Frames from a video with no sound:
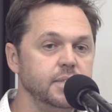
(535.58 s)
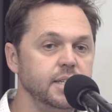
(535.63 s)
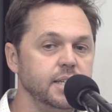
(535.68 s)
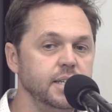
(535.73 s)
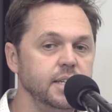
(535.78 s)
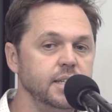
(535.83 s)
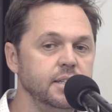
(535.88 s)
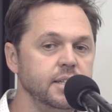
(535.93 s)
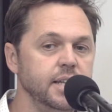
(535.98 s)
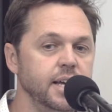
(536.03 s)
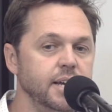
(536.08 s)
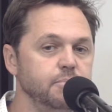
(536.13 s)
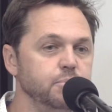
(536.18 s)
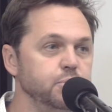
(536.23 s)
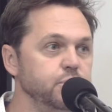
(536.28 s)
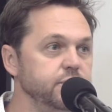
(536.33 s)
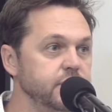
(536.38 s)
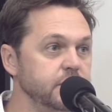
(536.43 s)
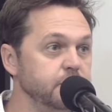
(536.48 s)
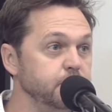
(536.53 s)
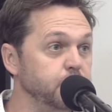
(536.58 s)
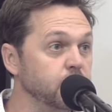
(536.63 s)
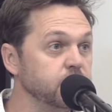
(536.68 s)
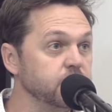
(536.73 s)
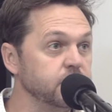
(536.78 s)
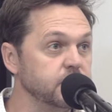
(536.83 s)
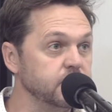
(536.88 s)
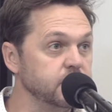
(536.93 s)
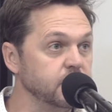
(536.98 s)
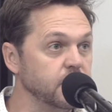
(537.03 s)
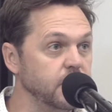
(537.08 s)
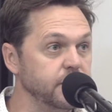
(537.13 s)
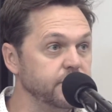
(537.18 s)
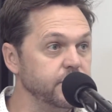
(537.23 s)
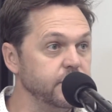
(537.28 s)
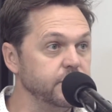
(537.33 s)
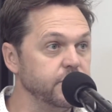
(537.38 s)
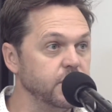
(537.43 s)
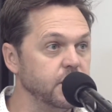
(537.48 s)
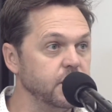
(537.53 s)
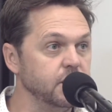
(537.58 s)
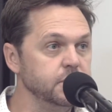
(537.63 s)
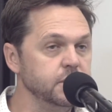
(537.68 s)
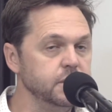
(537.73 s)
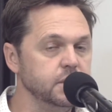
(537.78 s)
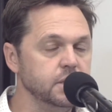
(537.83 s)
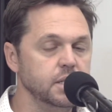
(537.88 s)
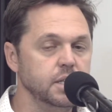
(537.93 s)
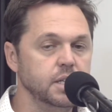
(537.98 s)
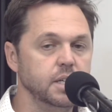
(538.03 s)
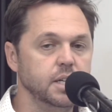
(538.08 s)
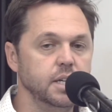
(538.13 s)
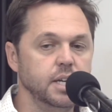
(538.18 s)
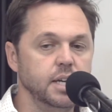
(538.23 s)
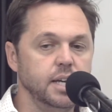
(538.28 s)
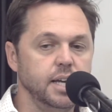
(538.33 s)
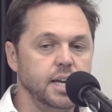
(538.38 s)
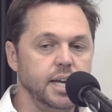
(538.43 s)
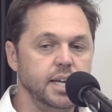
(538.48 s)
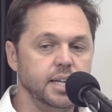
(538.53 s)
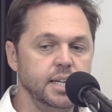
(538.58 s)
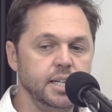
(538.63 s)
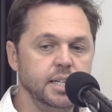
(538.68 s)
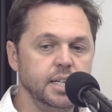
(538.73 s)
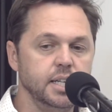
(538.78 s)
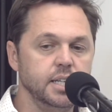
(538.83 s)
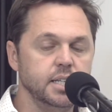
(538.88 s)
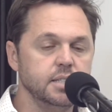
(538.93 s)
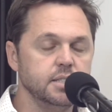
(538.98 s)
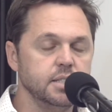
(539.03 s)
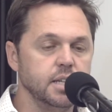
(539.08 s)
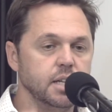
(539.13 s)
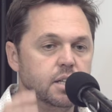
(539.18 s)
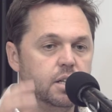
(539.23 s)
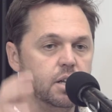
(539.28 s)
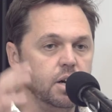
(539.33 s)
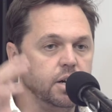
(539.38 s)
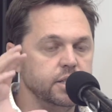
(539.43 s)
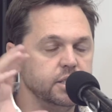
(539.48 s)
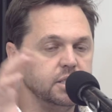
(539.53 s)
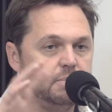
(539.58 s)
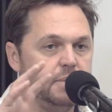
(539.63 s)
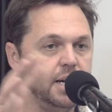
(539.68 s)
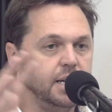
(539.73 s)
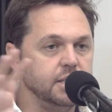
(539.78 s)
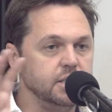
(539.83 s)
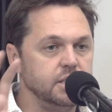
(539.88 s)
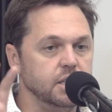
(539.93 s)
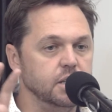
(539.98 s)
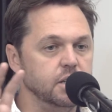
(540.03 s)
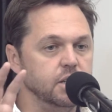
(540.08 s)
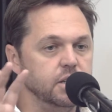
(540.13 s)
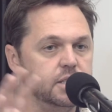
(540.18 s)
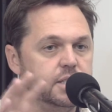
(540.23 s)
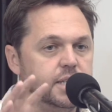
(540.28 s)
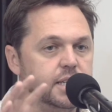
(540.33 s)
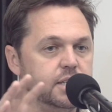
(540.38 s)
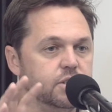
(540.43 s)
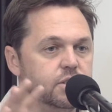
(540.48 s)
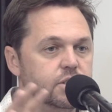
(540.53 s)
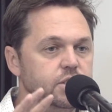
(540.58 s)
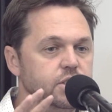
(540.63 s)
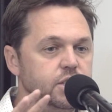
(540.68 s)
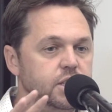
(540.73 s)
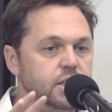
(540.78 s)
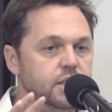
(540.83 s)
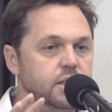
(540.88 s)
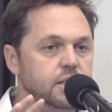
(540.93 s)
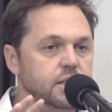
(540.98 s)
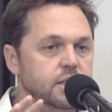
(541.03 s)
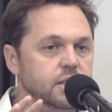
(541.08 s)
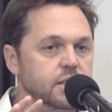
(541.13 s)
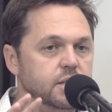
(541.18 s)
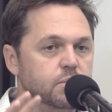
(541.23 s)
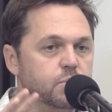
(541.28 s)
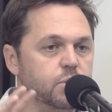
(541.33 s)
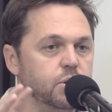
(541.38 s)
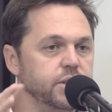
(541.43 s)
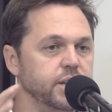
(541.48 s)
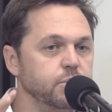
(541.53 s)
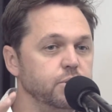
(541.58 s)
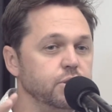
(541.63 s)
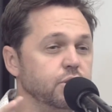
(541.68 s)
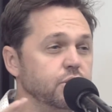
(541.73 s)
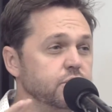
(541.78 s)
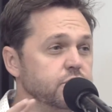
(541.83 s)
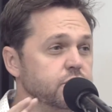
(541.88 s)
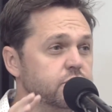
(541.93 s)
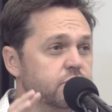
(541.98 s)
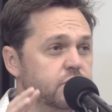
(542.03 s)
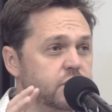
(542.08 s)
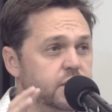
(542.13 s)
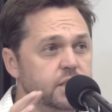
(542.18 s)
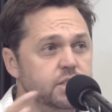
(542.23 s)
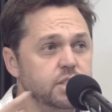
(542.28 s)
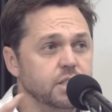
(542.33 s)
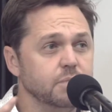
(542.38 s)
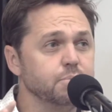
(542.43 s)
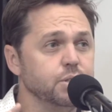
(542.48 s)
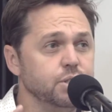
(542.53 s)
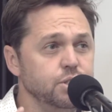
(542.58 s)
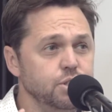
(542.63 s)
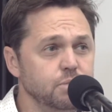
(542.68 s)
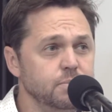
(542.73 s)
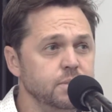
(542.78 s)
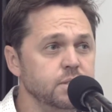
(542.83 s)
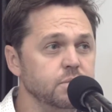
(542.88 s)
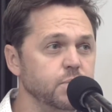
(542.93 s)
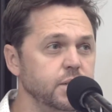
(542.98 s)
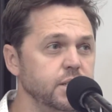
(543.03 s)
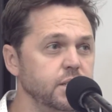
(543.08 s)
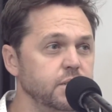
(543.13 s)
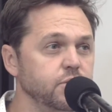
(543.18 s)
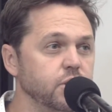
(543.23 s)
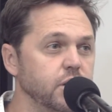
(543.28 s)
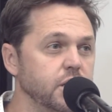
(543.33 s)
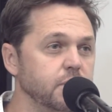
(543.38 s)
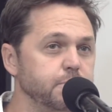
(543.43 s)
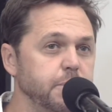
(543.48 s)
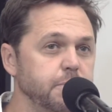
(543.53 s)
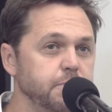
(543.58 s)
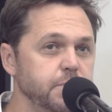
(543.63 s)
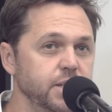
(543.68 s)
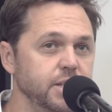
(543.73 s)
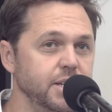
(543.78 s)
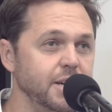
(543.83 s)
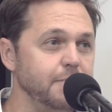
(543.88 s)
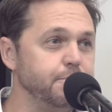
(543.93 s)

In that moving boxes kind of environment. And then there's a lot of smarts and a lot of technology in what they would call strategic procurement, where you've got a